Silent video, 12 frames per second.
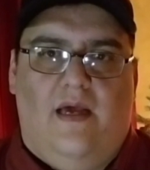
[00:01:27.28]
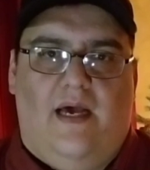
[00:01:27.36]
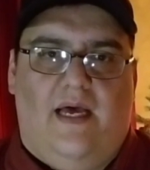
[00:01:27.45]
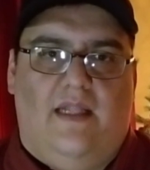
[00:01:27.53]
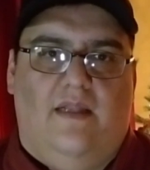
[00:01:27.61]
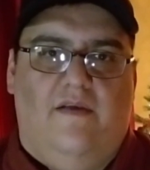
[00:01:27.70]

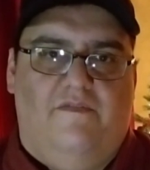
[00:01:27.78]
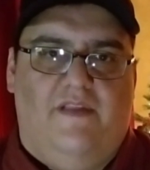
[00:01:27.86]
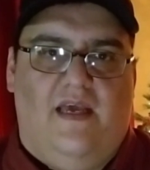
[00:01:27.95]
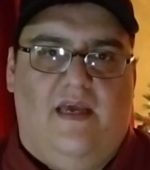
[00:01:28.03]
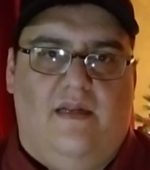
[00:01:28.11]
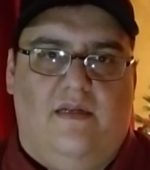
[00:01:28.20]
I lived
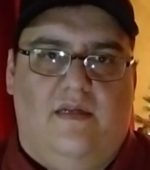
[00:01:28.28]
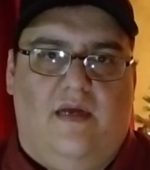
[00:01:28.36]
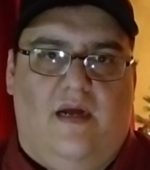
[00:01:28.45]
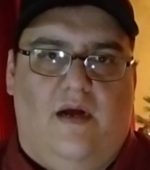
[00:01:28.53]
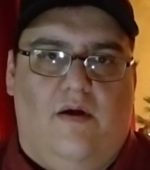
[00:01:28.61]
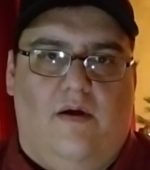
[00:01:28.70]
that
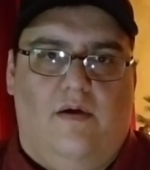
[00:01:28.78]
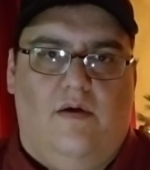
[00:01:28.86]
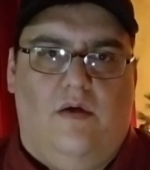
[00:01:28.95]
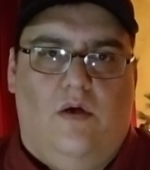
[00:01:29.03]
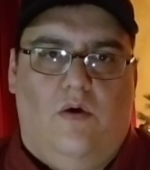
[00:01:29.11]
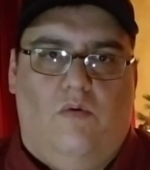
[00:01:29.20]
era
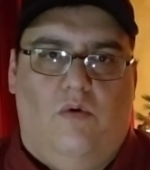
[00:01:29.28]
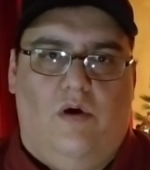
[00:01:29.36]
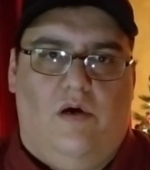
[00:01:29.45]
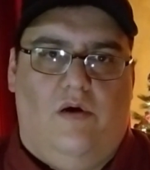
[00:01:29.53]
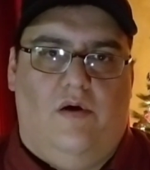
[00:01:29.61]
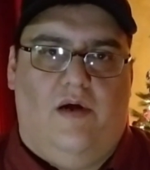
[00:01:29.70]

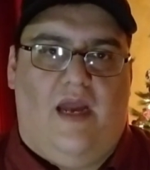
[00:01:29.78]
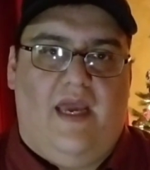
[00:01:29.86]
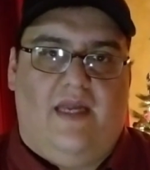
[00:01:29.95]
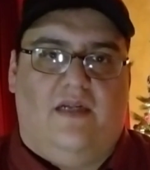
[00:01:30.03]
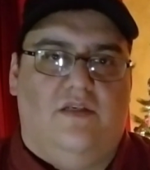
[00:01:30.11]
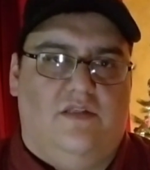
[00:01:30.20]
where I
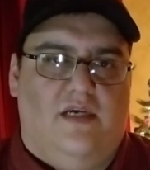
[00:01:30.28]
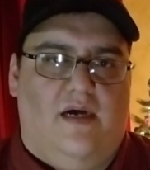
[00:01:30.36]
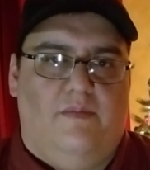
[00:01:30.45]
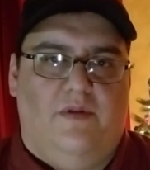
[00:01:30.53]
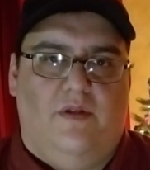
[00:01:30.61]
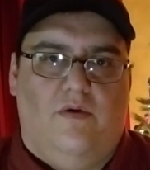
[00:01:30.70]
had a good
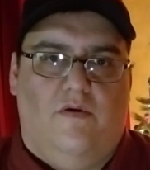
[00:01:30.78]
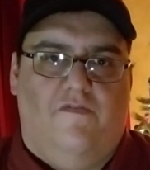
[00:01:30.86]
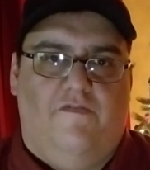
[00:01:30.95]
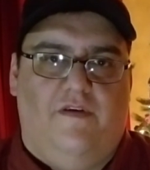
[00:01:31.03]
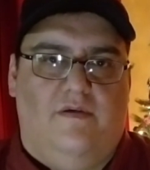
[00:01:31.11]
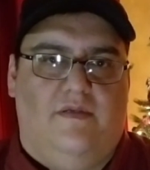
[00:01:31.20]
job in the oil
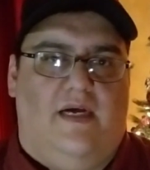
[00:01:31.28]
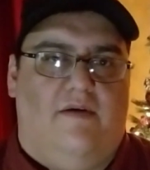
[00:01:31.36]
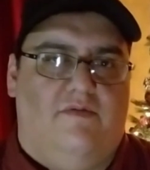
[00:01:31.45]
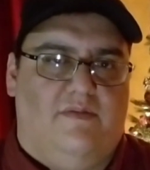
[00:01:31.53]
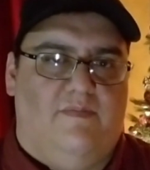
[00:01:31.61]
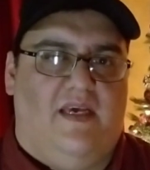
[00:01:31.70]
field. I
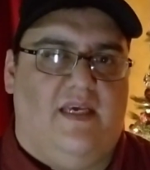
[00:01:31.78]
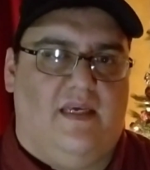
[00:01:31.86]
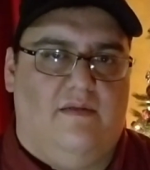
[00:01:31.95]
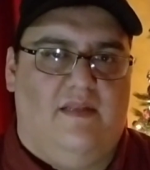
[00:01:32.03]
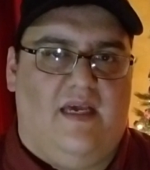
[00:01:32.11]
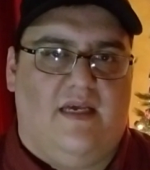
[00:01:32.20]
was
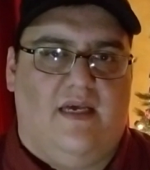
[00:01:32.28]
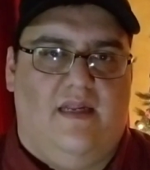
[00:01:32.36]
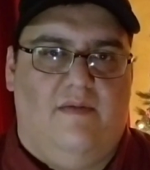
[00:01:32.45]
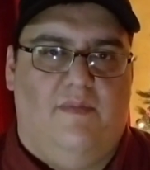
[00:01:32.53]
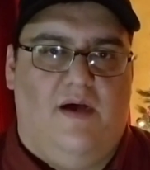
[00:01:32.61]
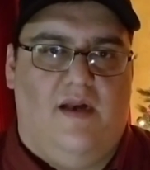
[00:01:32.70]
making that
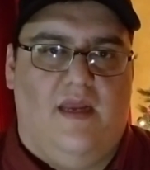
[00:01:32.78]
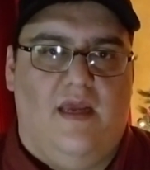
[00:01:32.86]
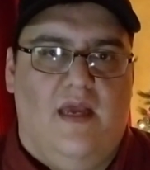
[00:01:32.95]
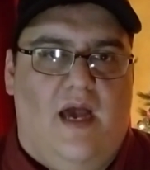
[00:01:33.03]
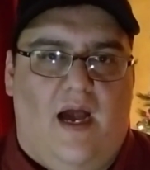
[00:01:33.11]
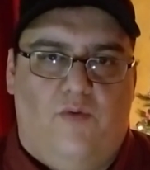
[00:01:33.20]
kind of money.
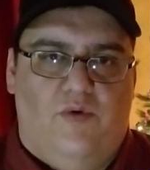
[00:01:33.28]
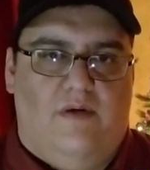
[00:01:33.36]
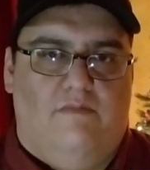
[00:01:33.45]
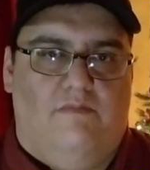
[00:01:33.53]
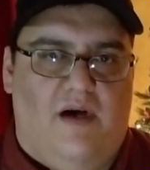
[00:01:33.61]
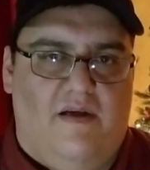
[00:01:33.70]
I
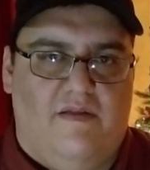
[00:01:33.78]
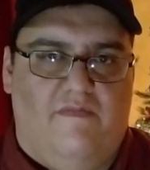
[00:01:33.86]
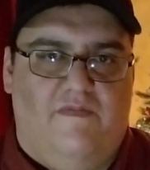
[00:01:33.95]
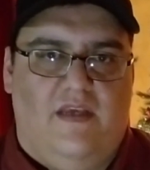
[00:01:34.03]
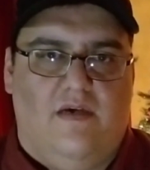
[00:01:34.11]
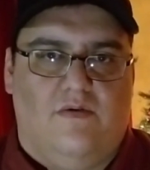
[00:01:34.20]
went and bought the
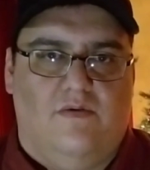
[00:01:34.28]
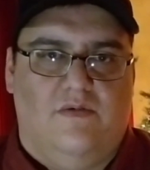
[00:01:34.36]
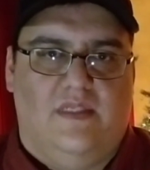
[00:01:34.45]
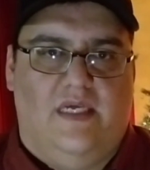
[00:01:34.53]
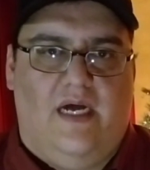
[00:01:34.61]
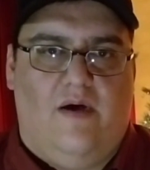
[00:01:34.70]

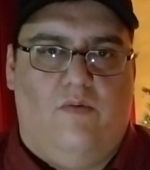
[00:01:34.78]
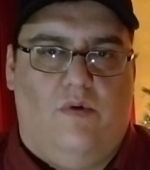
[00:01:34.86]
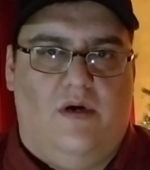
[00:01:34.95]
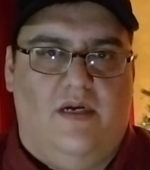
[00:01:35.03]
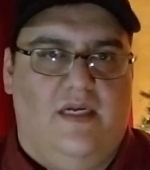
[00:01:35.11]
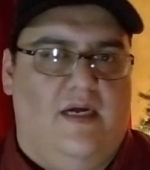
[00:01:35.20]
vehicles that I
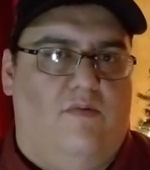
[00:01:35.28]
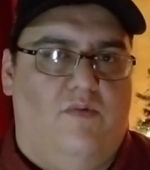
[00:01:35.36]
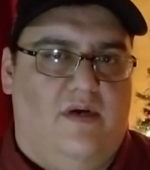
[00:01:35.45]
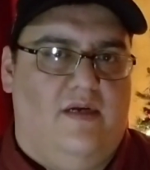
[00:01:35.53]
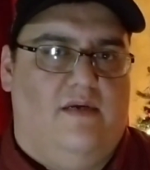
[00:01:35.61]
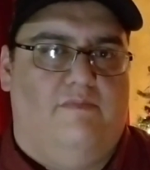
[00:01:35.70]
wanted. I
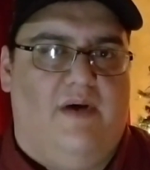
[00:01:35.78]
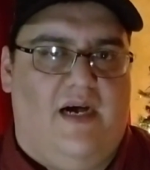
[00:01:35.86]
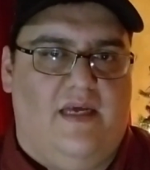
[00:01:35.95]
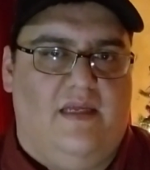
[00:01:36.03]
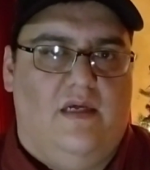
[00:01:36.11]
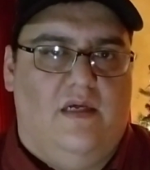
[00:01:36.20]
wanted to
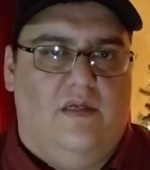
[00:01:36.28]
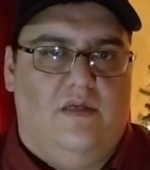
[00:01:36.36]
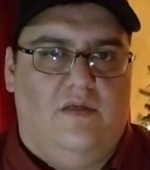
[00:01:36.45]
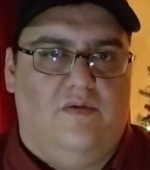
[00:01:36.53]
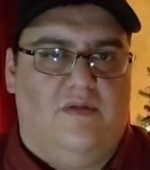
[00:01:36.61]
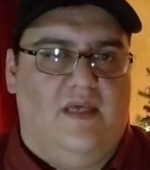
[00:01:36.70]
buy
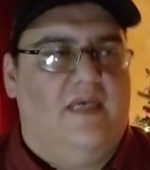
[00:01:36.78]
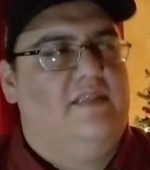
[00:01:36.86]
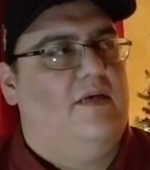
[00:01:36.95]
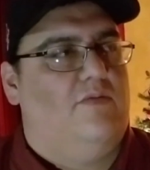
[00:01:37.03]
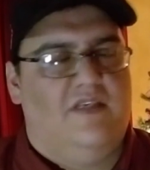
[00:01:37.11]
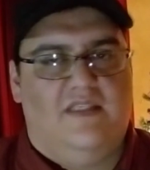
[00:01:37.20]
new things.
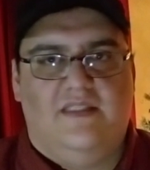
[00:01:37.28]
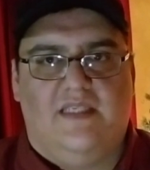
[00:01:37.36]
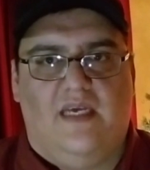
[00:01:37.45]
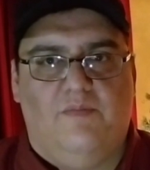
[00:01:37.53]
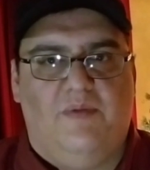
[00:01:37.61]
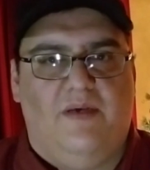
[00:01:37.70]
I wanted to
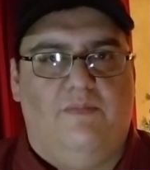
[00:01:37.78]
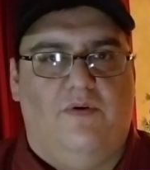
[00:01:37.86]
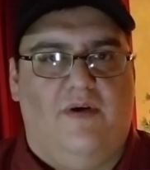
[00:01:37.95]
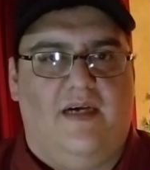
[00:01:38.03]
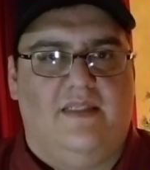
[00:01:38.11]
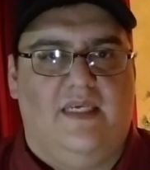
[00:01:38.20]
take
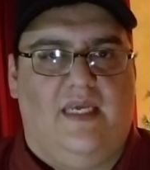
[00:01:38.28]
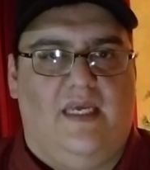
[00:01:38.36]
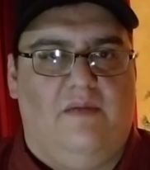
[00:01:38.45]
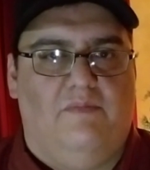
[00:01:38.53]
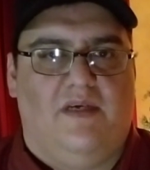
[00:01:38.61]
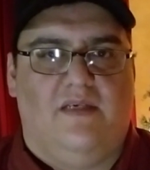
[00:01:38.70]
people out to
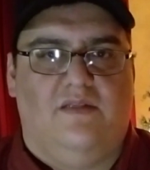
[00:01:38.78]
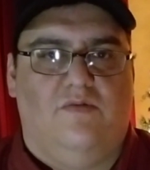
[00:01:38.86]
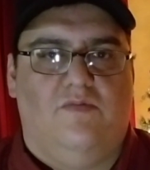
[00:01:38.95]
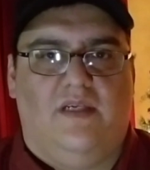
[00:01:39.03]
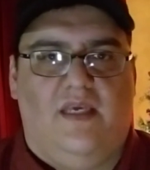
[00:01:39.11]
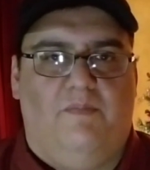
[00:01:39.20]
eat because you
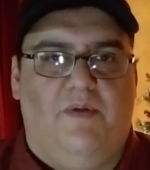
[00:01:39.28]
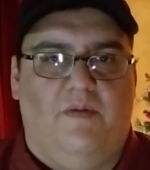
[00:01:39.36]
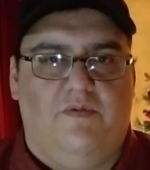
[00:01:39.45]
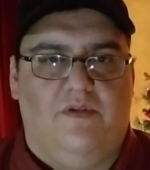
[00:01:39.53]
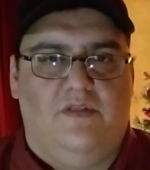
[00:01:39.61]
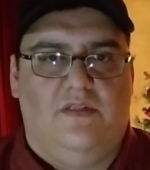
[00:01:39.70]
want to keep
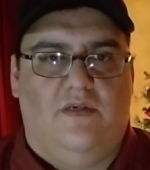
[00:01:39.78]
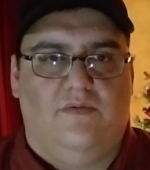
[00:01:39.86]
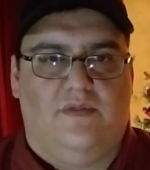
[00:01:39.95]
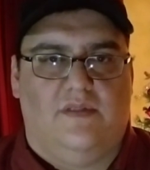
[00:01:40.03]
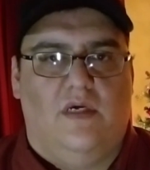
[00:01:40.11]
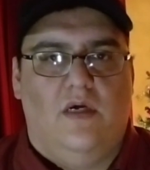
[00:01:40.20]
up with the
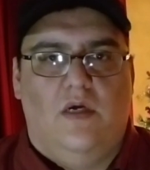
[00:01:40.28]
Joneses.